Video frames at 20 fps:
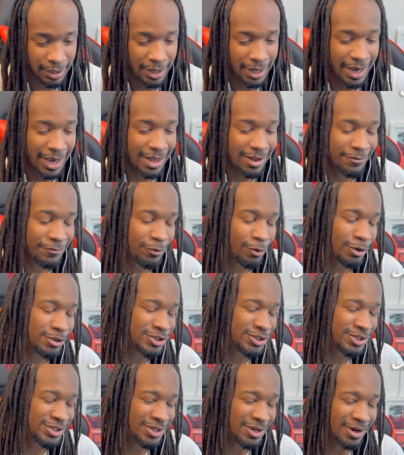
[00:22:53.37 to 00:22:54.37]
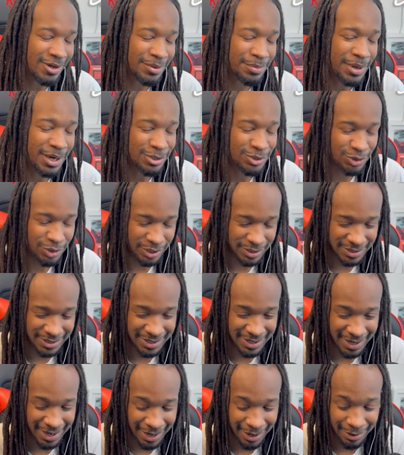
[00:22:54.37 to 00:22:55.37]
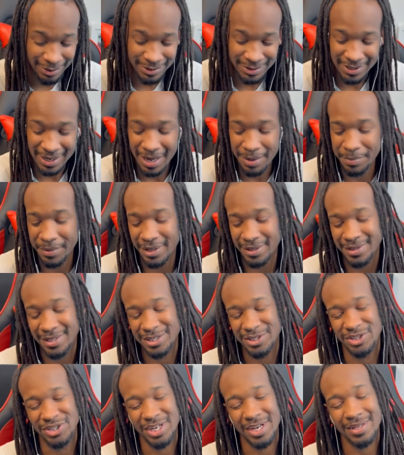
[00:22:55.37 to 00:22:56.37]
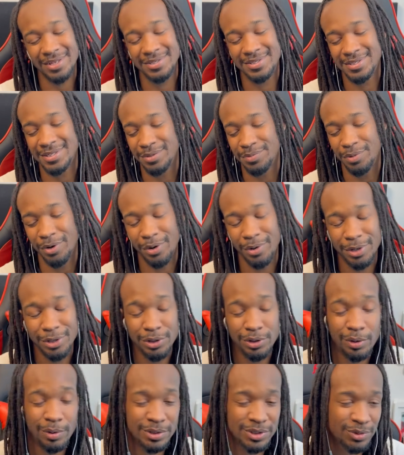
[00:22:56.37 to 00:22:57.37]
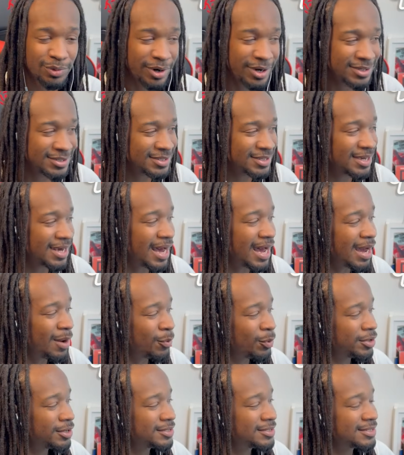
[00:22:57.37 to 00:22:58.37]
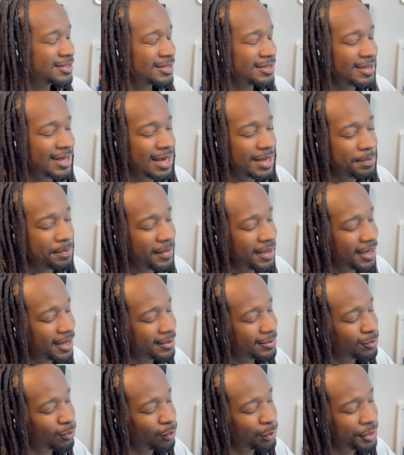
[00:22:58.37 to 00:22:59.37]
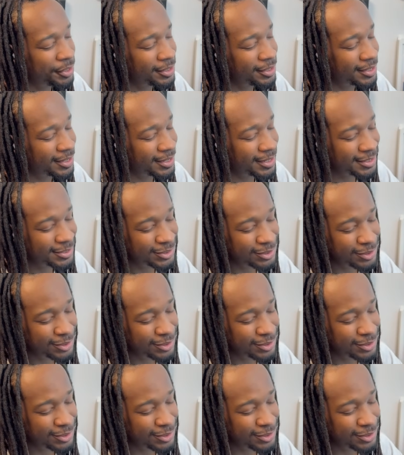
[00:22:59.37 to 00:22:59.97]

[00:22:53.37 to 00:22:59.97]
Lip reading: And of course, she's talking about Trustee House. I mean, the jealousy, bro. And you know what's crazy? I want to see that man win against